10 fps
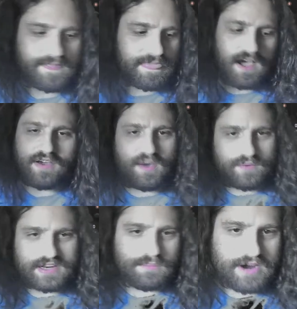Oh yeah,
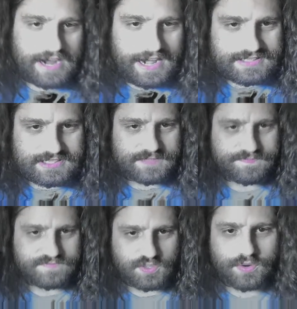we need more hats.
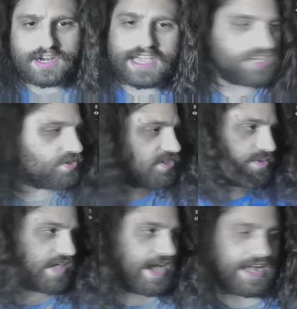So we're gonna get interesting
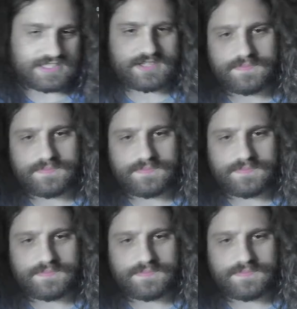with the hats.